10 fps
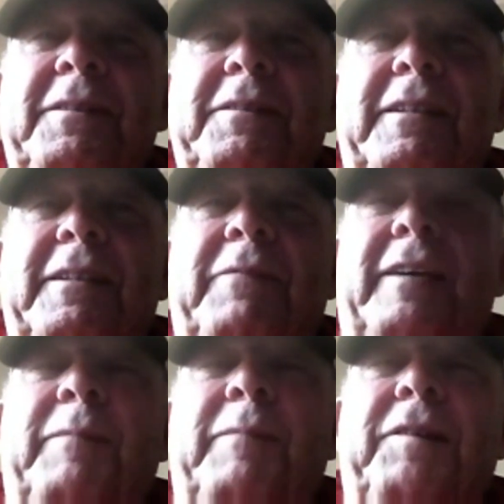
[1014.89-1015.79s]
Every
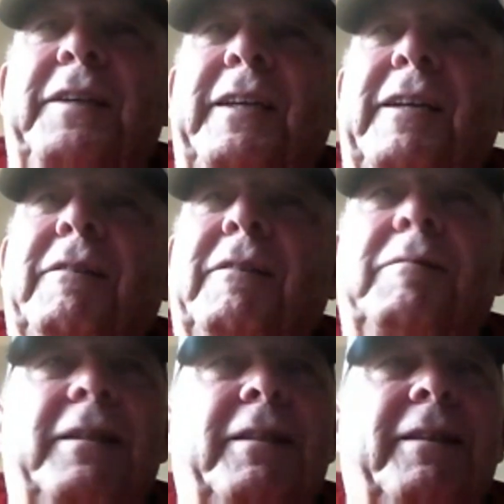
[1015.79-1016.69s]
time I see it, I go, oh
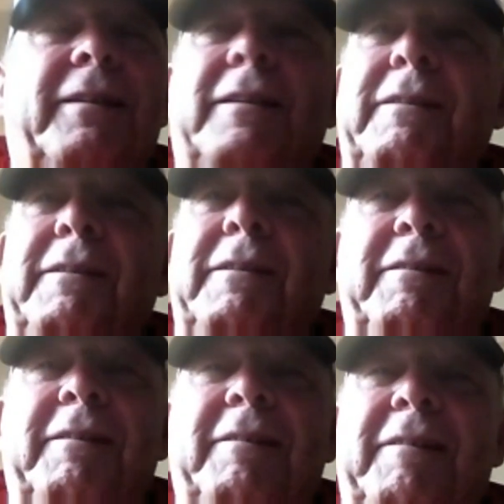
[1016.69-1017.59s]
my God.
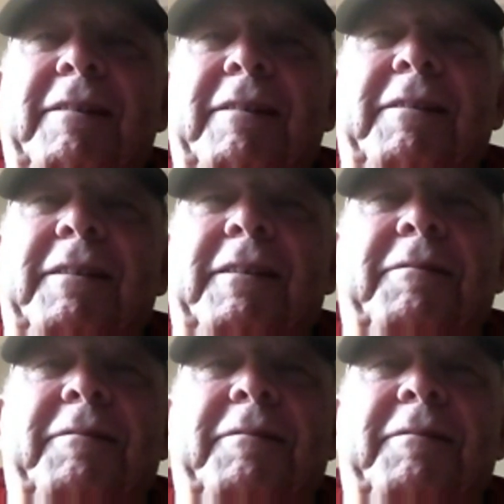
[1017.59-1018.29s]
Yeah.